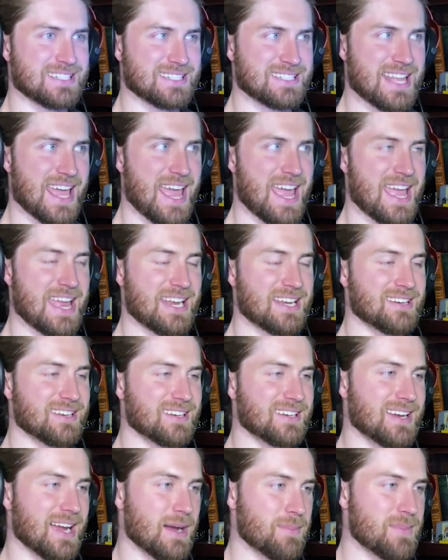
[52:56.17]

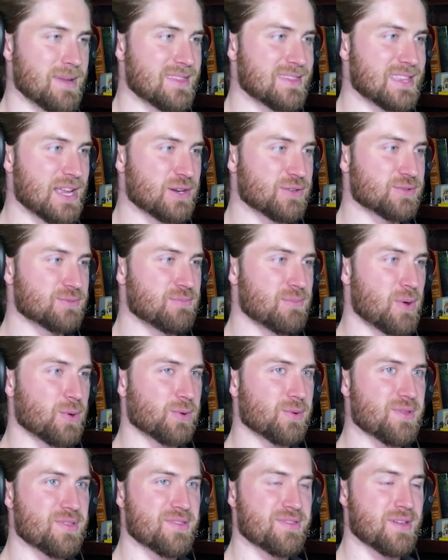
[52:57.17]
Dadgummit, there's
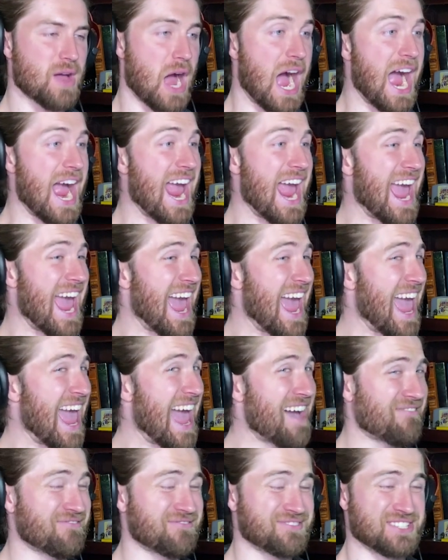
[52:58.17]
more. I
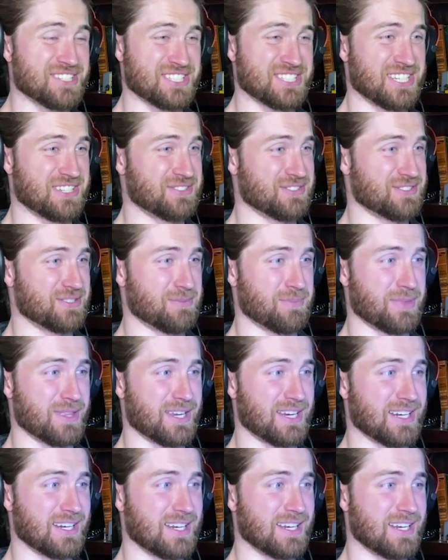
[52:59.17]
have to sell something.